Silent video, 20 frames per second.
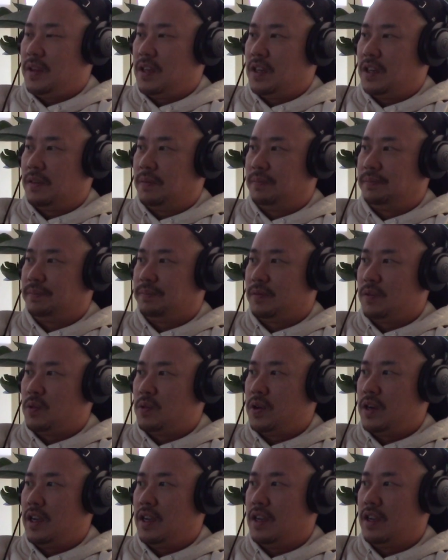Yeah,
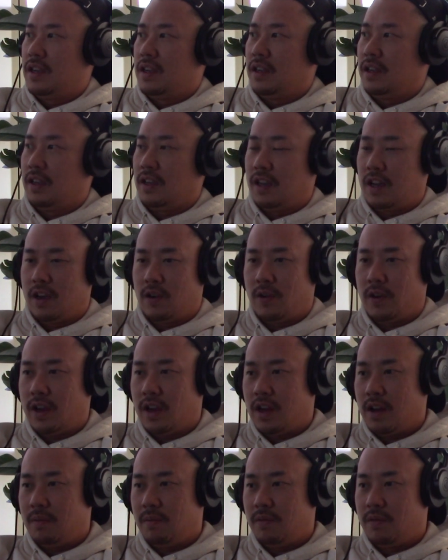already
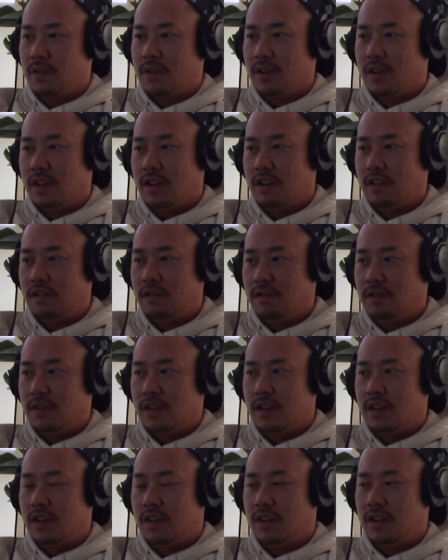gearing up for a lot of
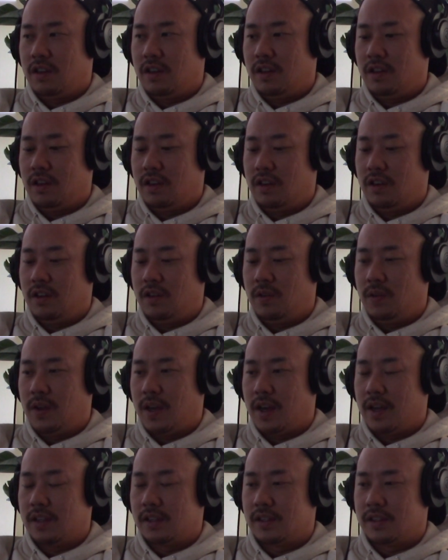new
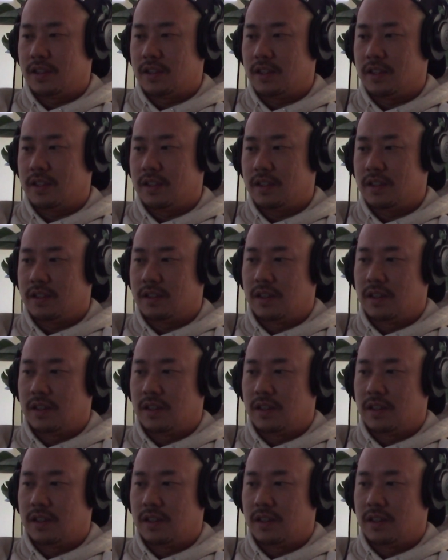guests and